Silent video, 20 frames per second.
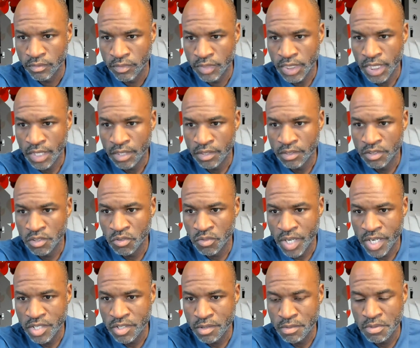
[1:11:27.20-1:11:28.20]
Yellowstone
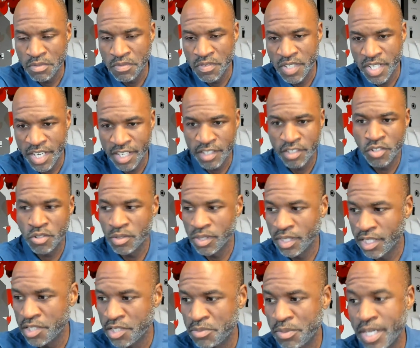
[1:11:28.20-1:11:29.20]
writes you up if you take a short
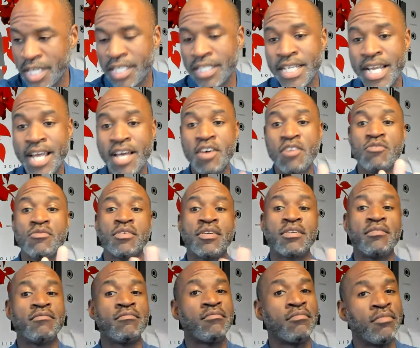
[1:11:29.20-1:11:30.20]
lunch break.
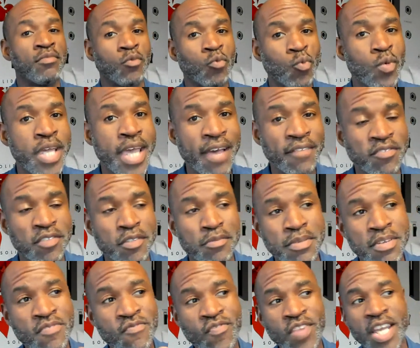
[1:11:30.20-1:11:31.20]
Now, we have to
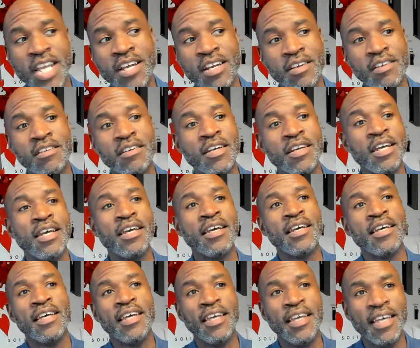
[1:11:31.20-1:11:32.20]
be fair
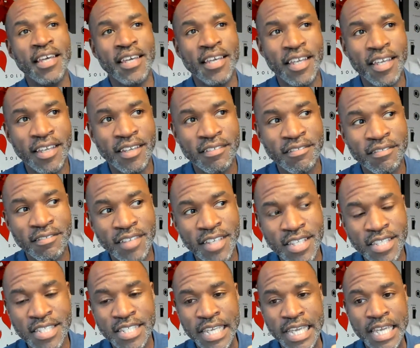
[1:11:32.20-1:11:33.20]

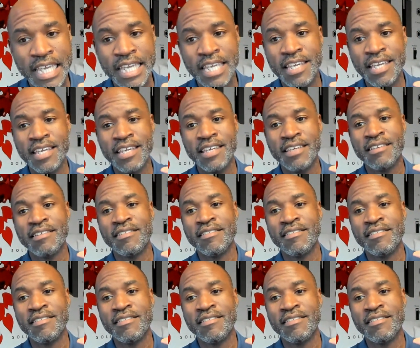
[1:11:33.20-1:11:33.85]
and say,